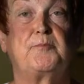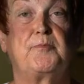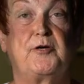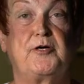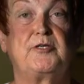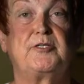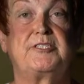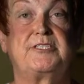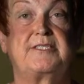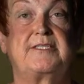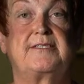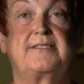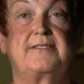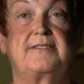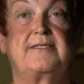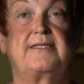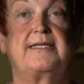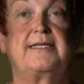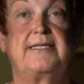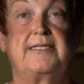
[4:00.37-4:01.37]

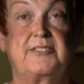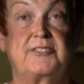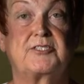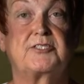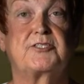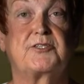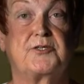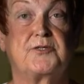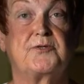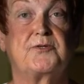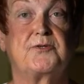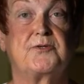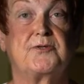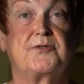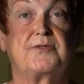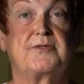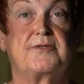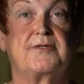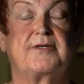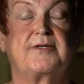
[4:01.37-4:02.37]
person in his
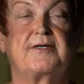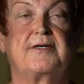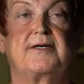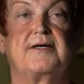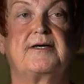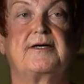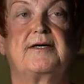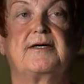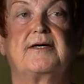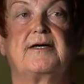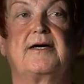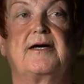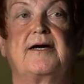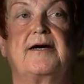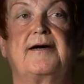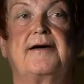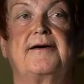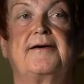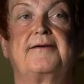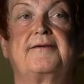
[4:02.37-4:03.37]
school.
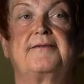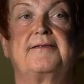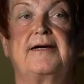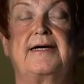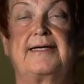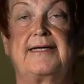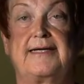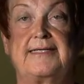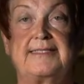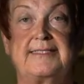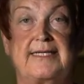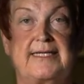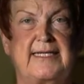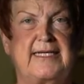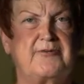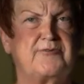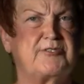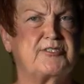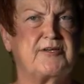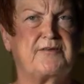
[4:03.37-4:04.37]
Like I said,
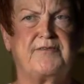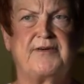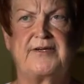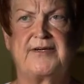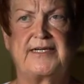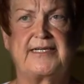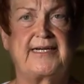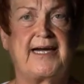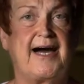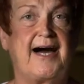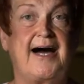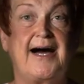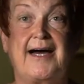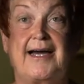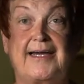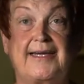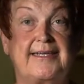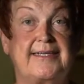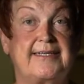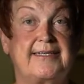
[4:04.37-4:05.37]
he was a very
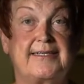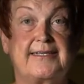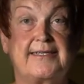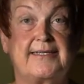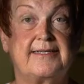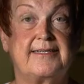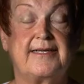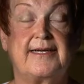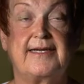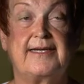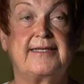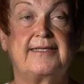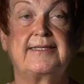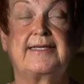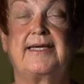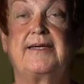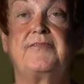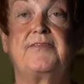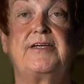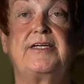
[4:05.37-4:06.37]
kind and
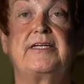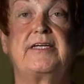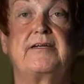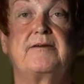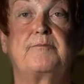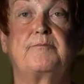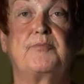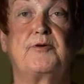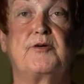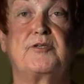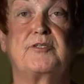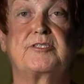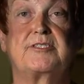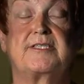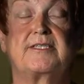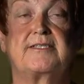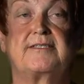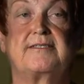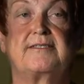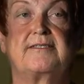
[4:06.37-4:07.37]
giving
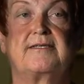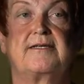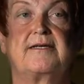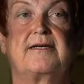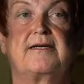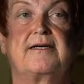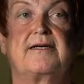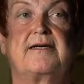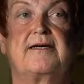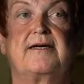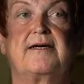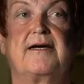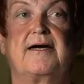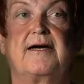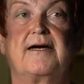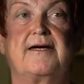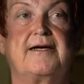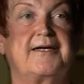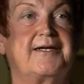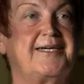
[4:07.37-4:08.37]
person.
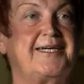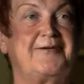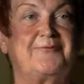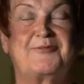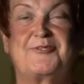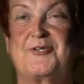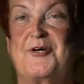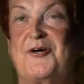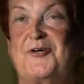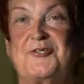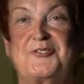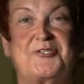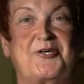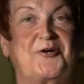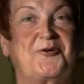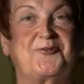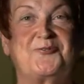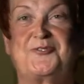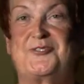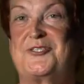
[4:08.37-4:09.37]
He was
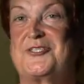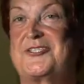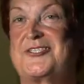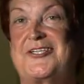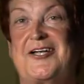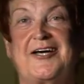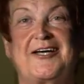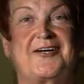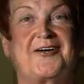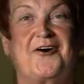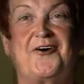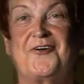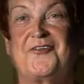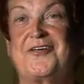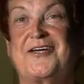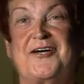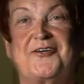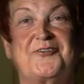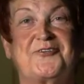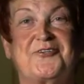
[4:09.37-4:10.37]
also, just like all
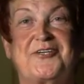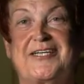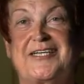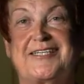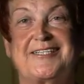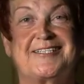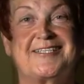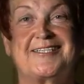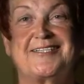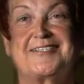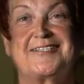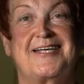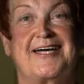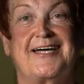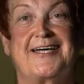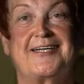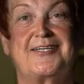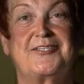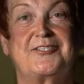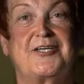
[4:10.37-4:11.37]
the other kids his
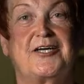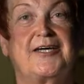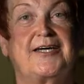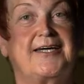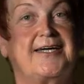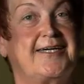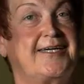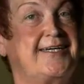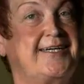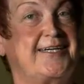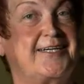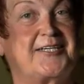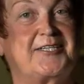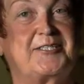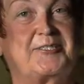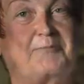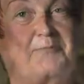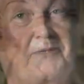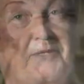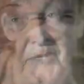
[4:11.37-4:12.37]
age, he
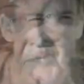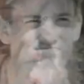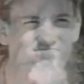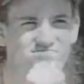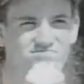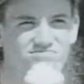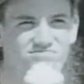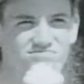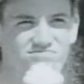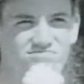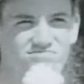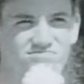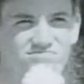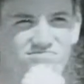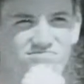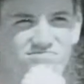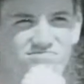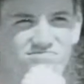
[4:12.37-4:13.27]
experimented.